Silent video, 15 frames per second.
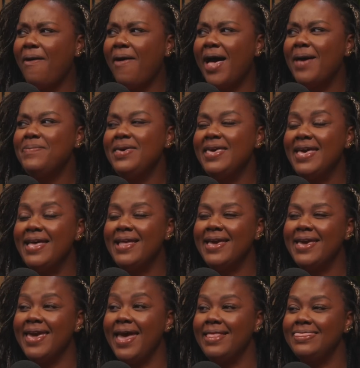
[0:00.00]
oh, I'm gonna
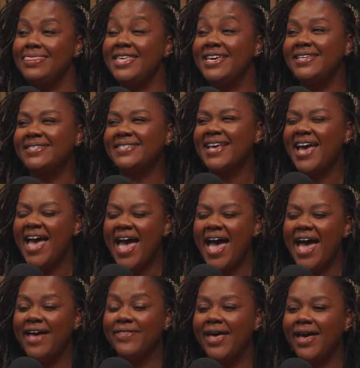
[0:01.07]
get this,
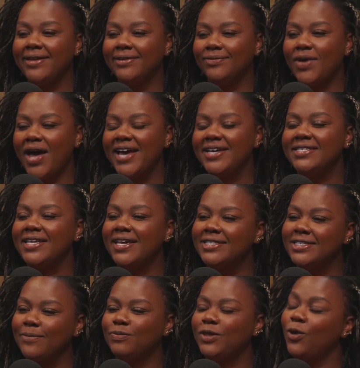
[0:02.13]
and then I say
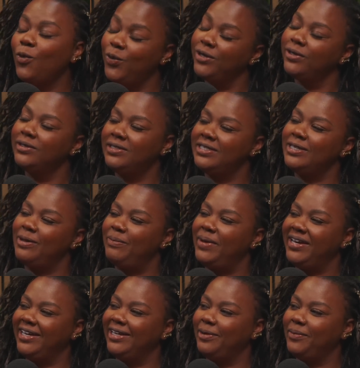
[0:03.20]
something weird to
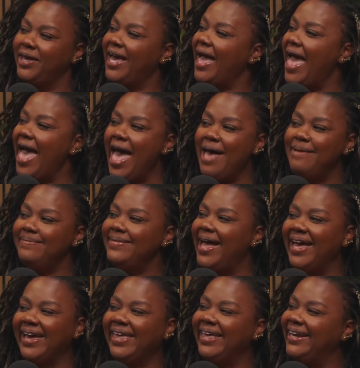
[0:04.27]
somebody, and I'm like, I'm
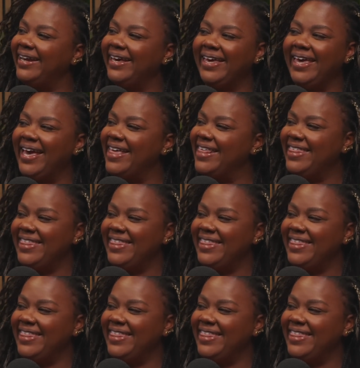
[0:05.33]
not gonna get